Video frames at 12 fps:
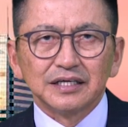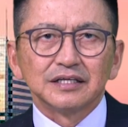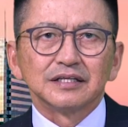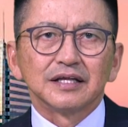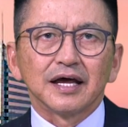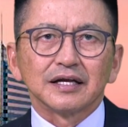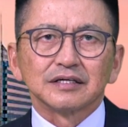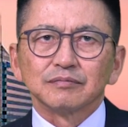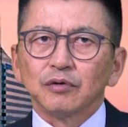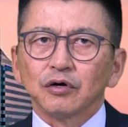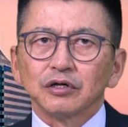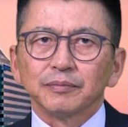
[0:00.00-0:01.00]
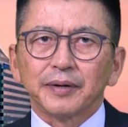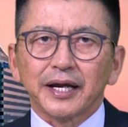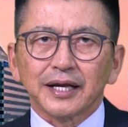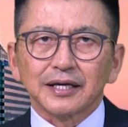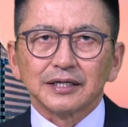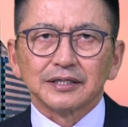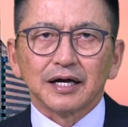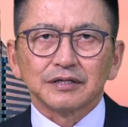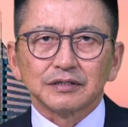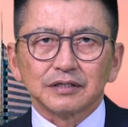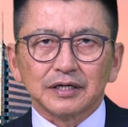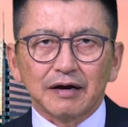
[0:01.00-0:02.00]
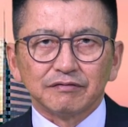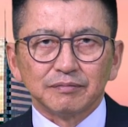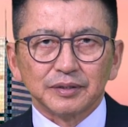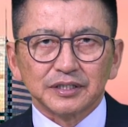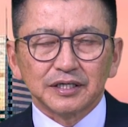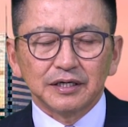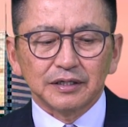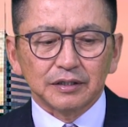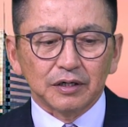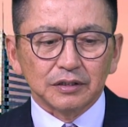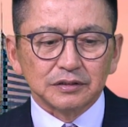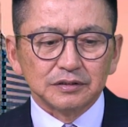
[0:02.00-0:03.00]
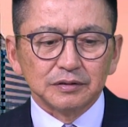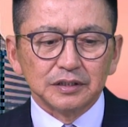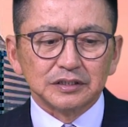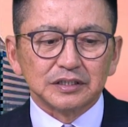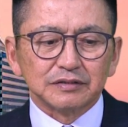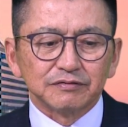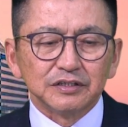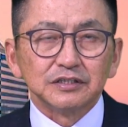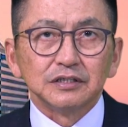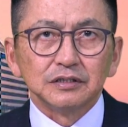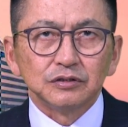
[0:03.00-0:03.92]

that Mongol Bank and other government cannot intervene